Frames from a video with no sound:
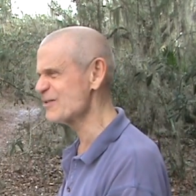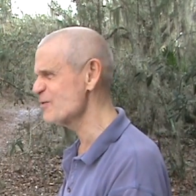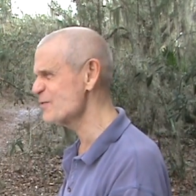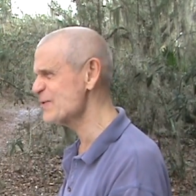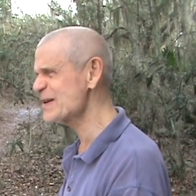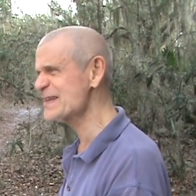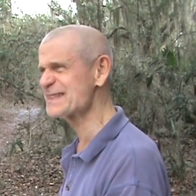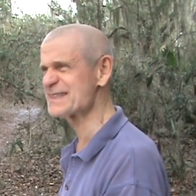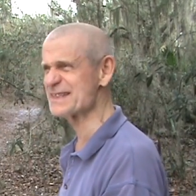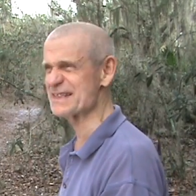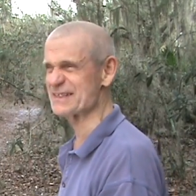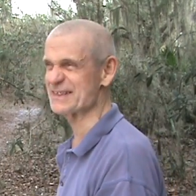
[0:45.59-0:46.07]

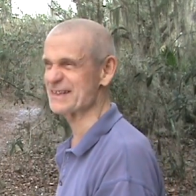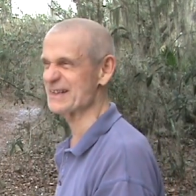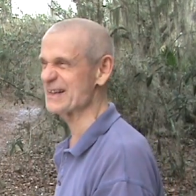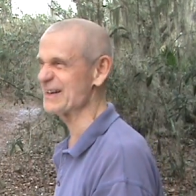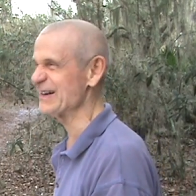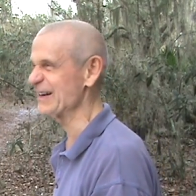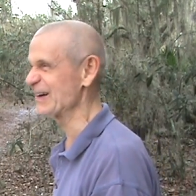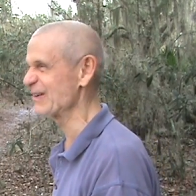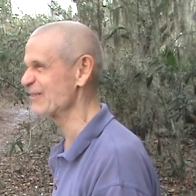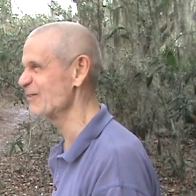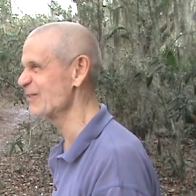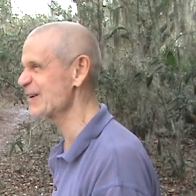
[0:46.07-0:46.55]
Who is this
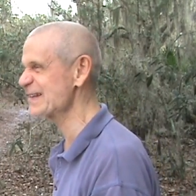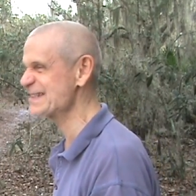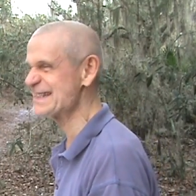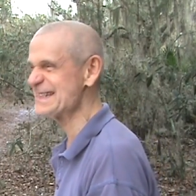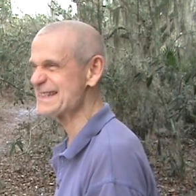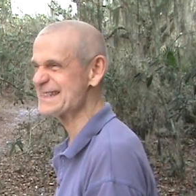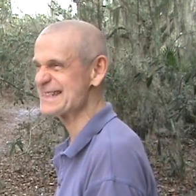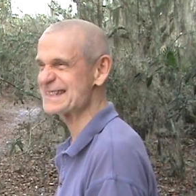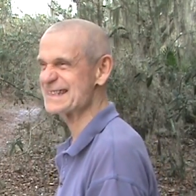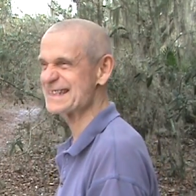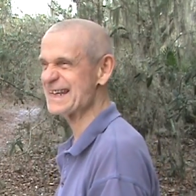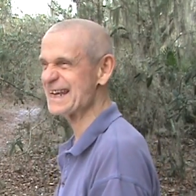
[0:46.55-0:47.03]
guy and what's
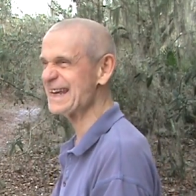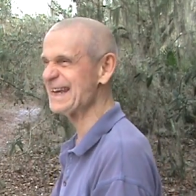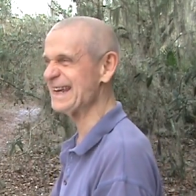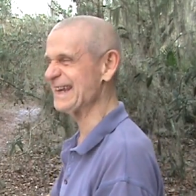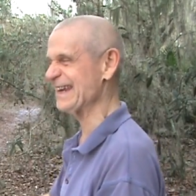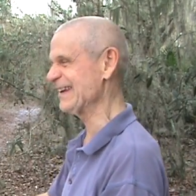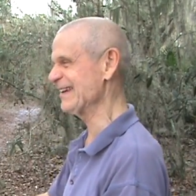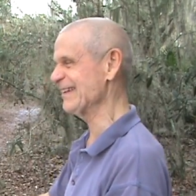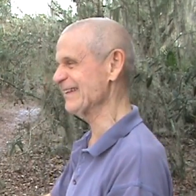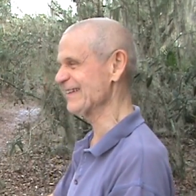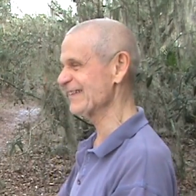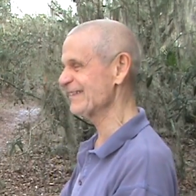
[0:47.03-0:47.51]
he
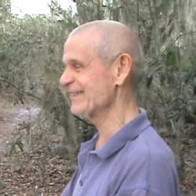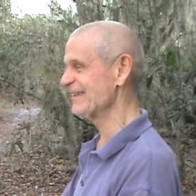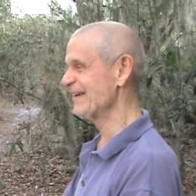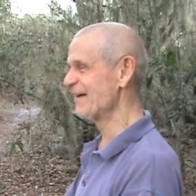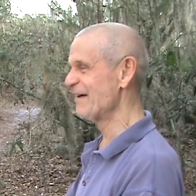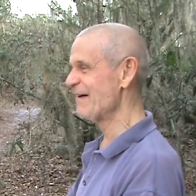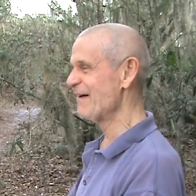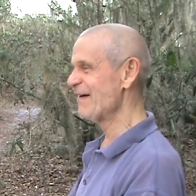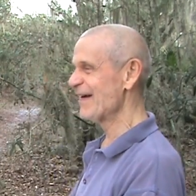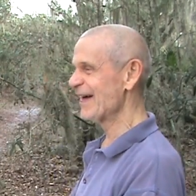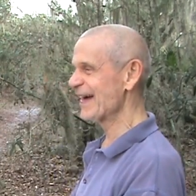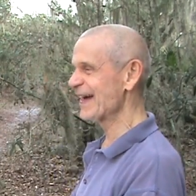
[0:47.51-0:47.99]
saying, you know?
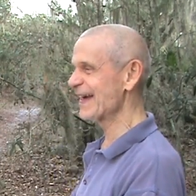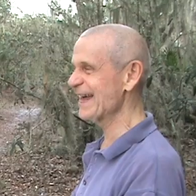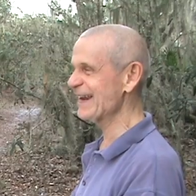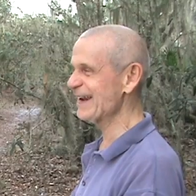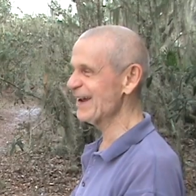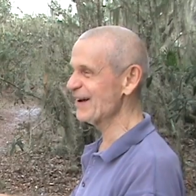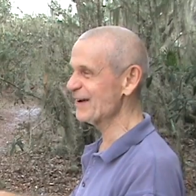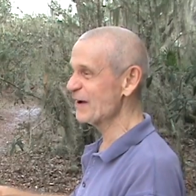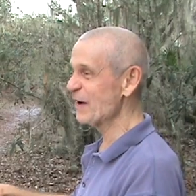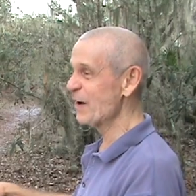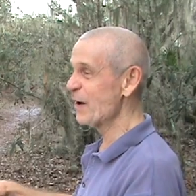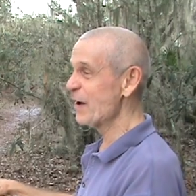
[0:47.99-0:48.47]

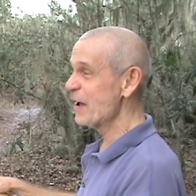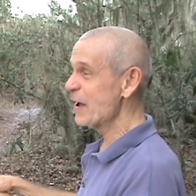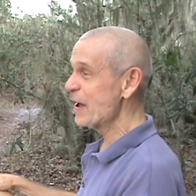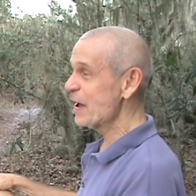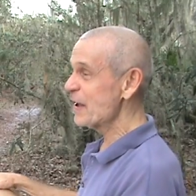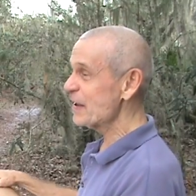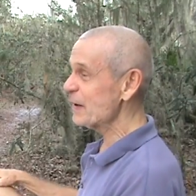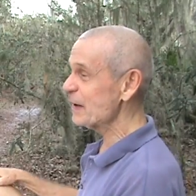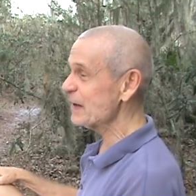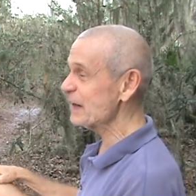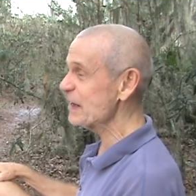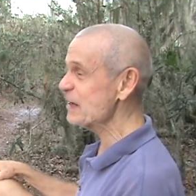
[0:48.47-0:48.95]
And
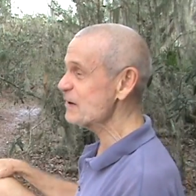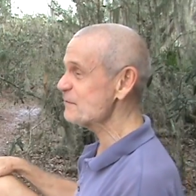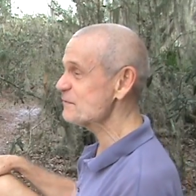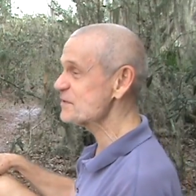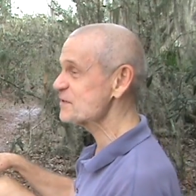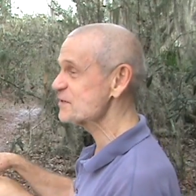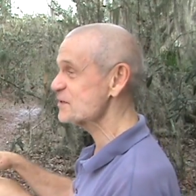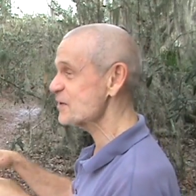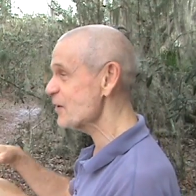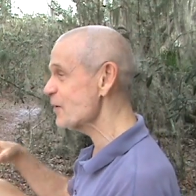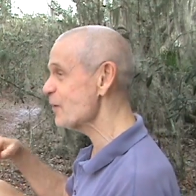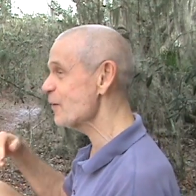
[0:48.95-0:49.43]
if
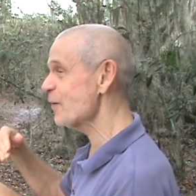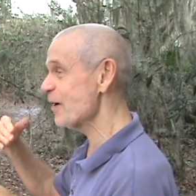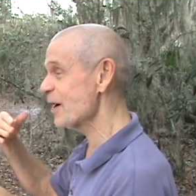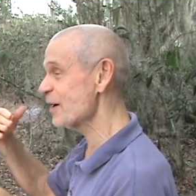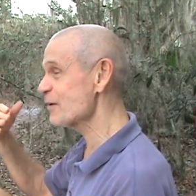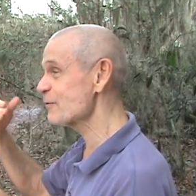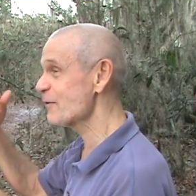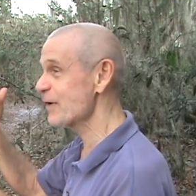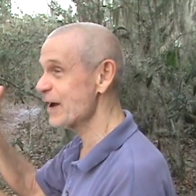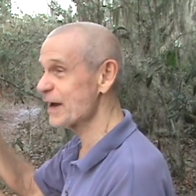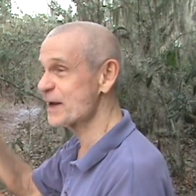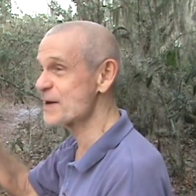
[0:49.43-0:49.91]
so,
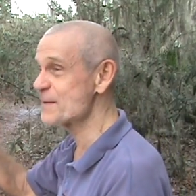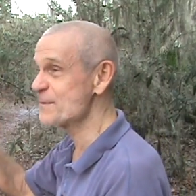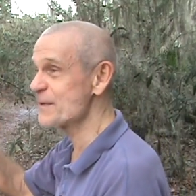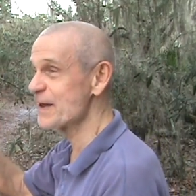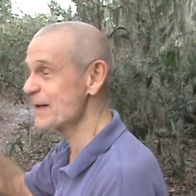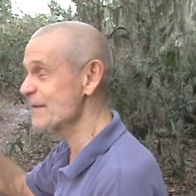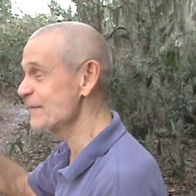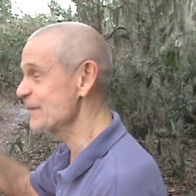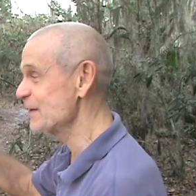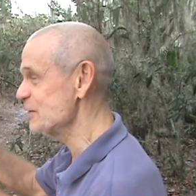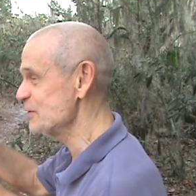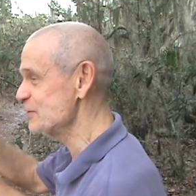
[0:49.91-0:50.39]
I
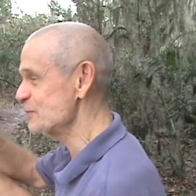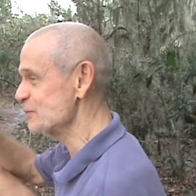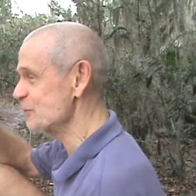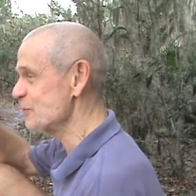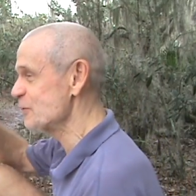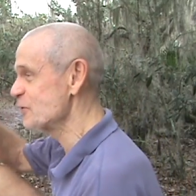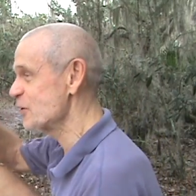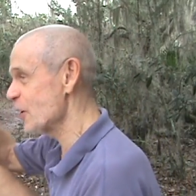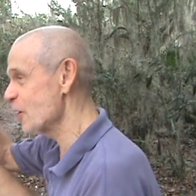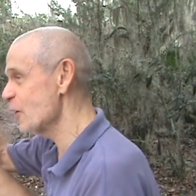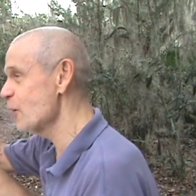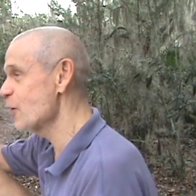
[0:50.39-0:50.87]
recommend that
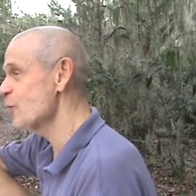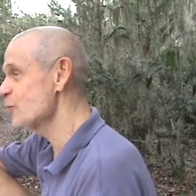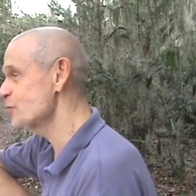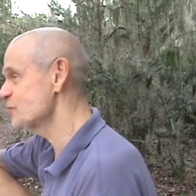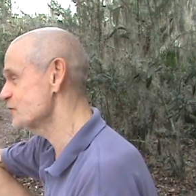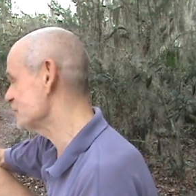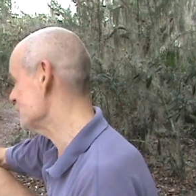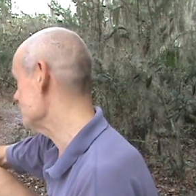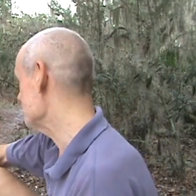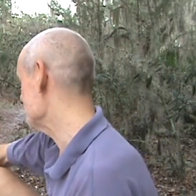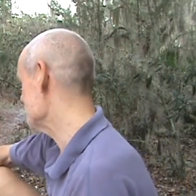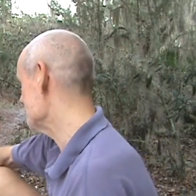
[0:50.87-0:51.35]
you go
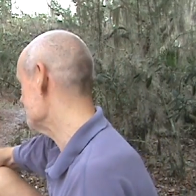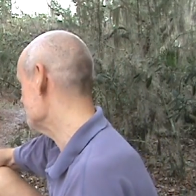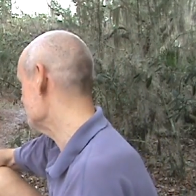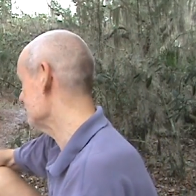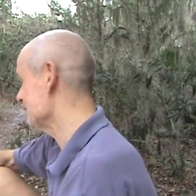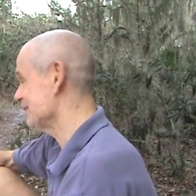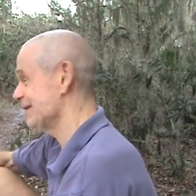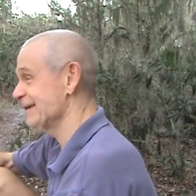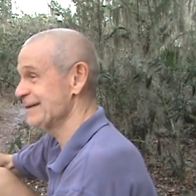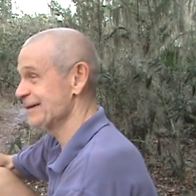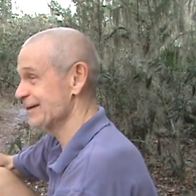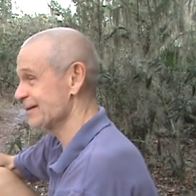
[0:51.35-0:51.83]

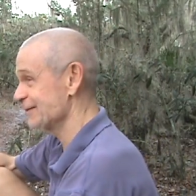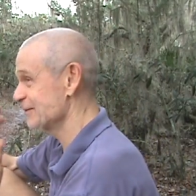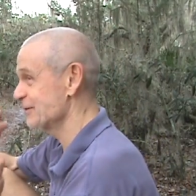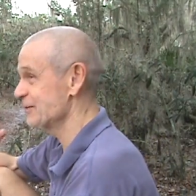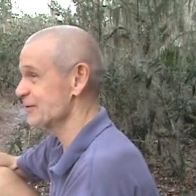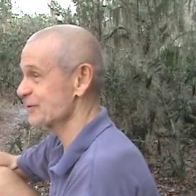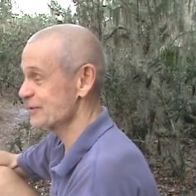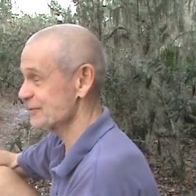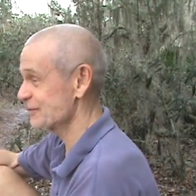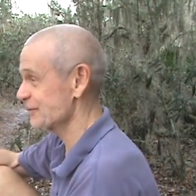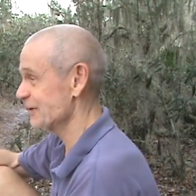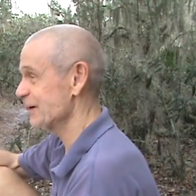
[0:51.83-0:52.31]
to,
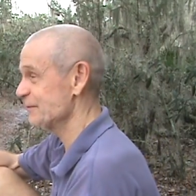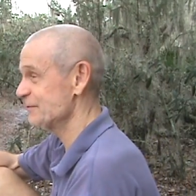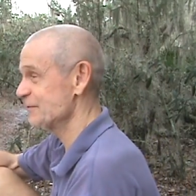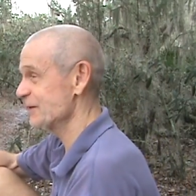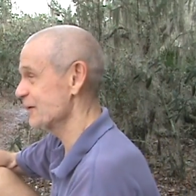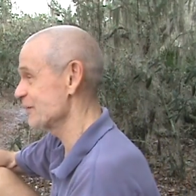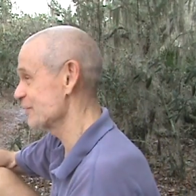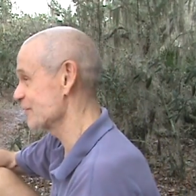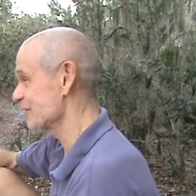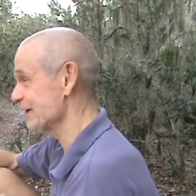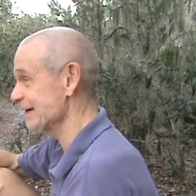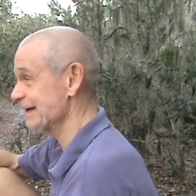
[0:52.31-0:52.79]

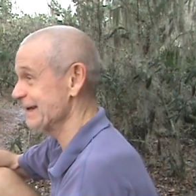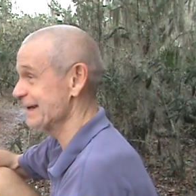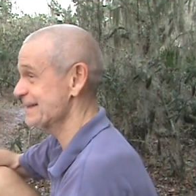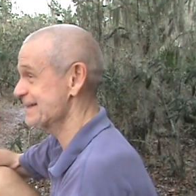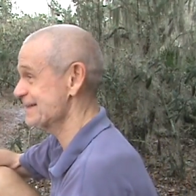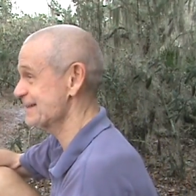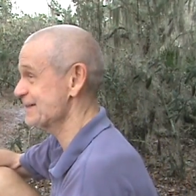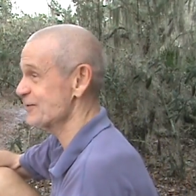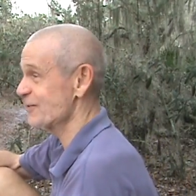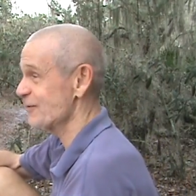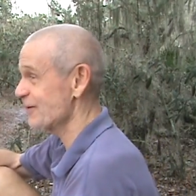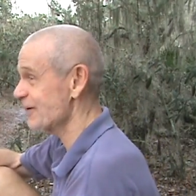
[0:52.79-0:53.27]
curedrive.org and
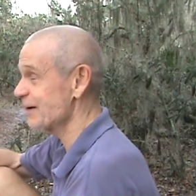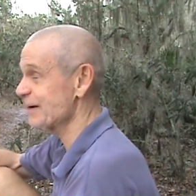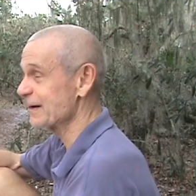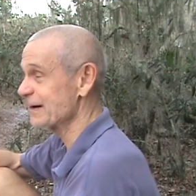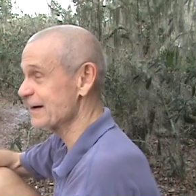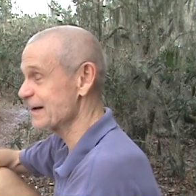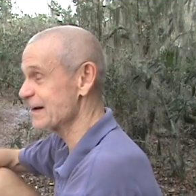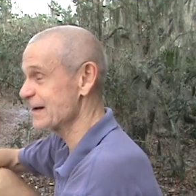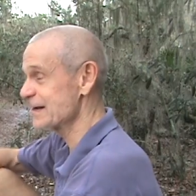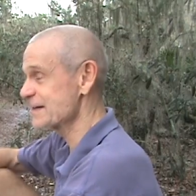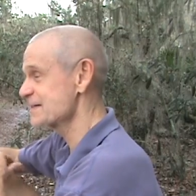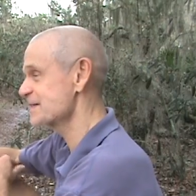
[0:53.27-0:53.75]
get
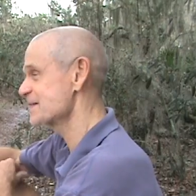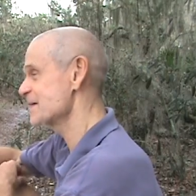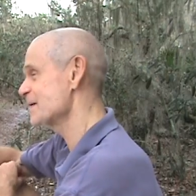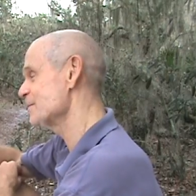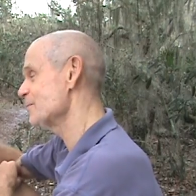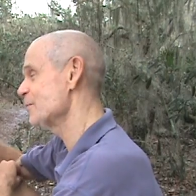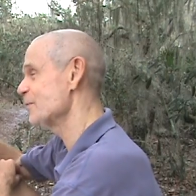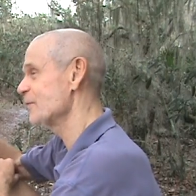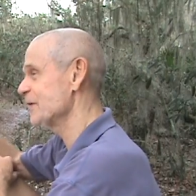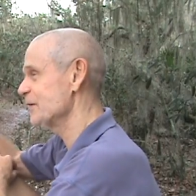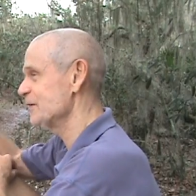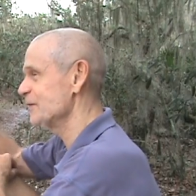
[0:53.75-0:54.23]
started. And at
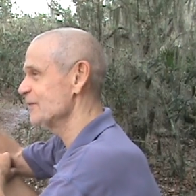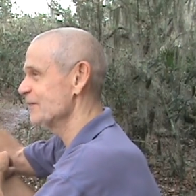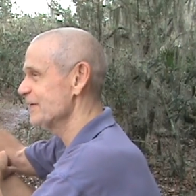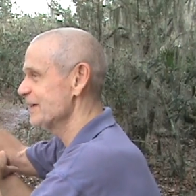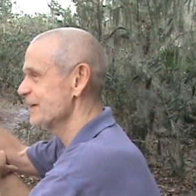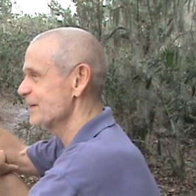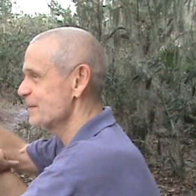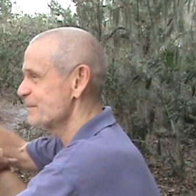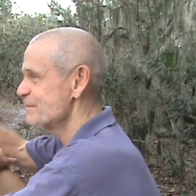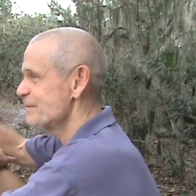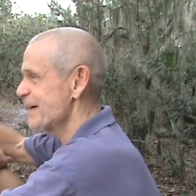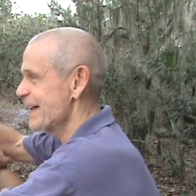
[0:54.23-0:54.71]
some point, you'll
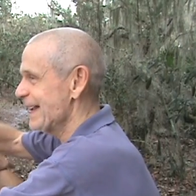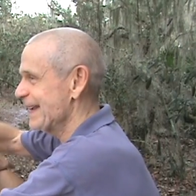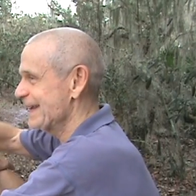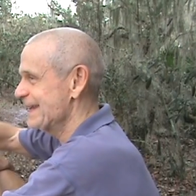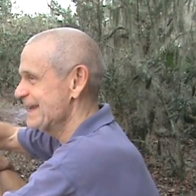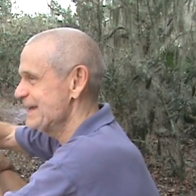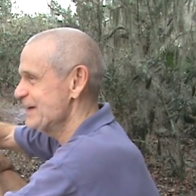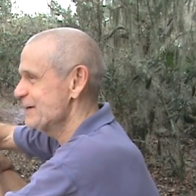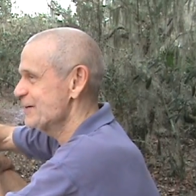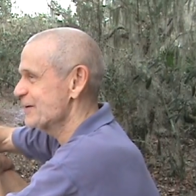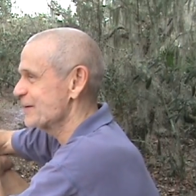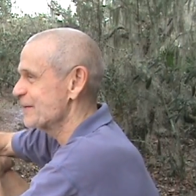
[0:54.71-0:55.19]
end up
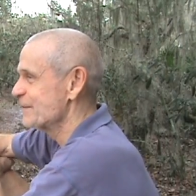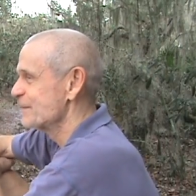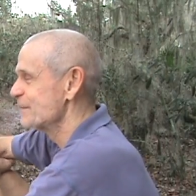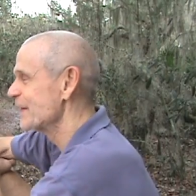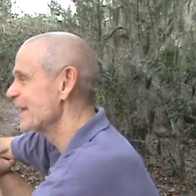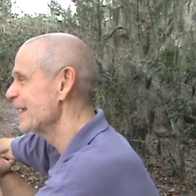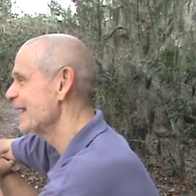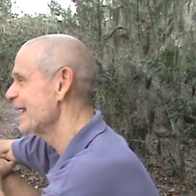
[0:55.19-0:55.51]
back here.